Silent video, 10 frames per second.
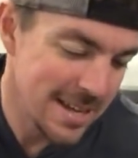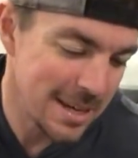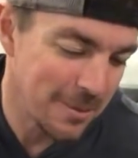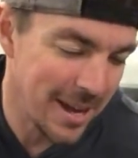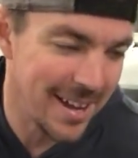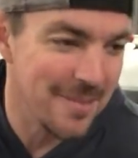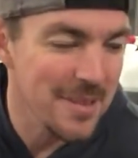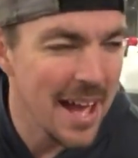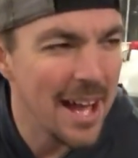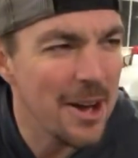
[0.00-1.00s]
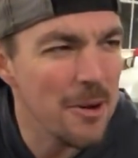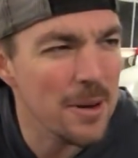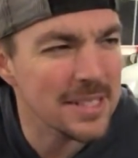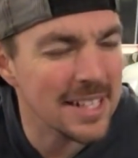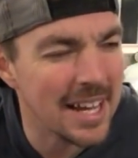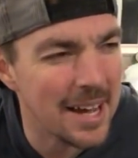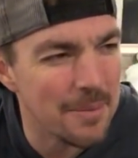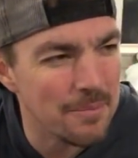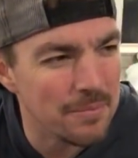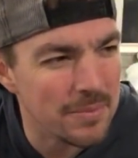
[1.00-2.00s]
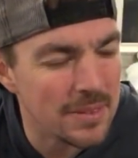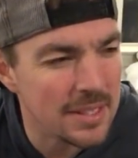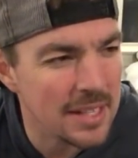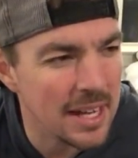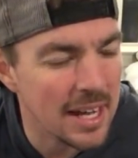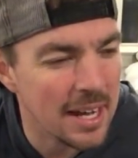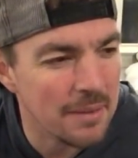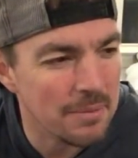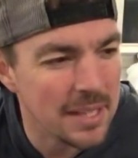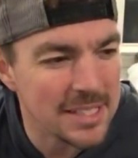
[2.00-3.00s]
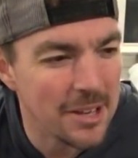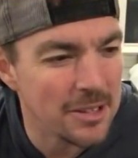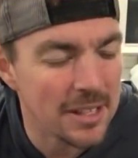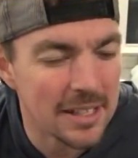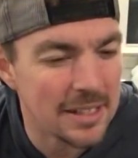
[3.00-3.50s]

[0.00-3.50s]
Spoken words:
Anyway, who was it? I saw